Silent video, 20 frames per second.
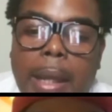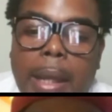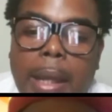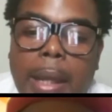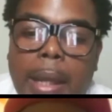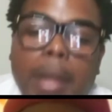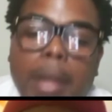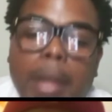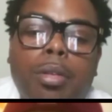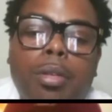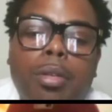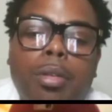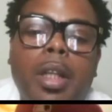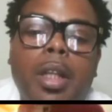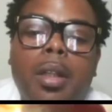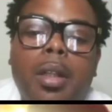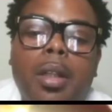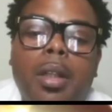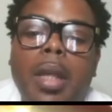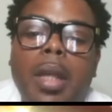Hey, that's
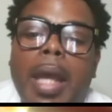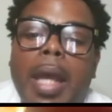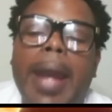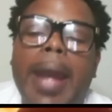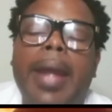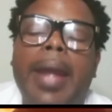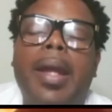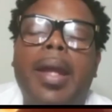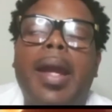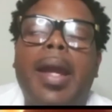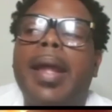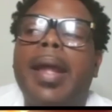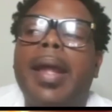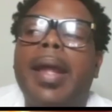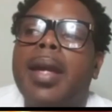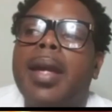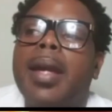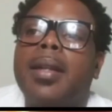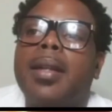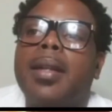real. And
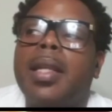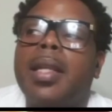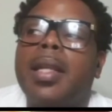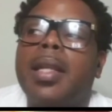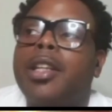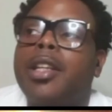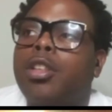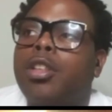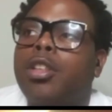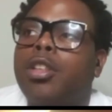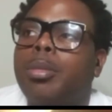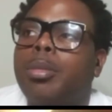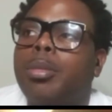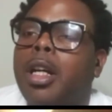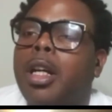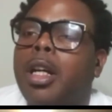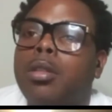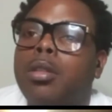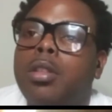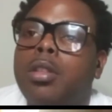another thing too,
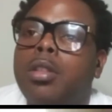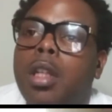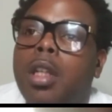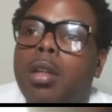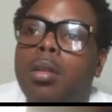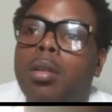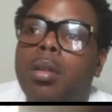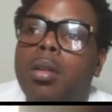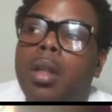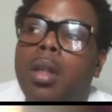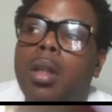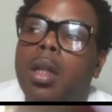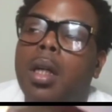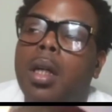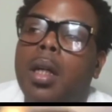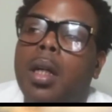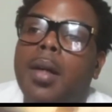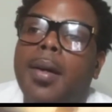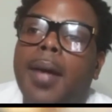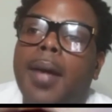bro. You know,
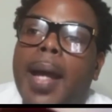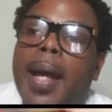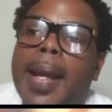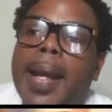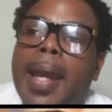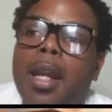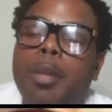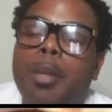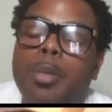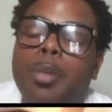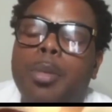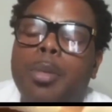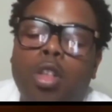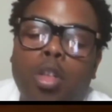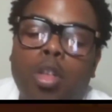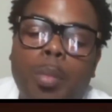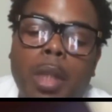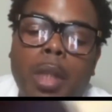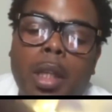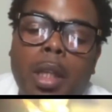I got a movement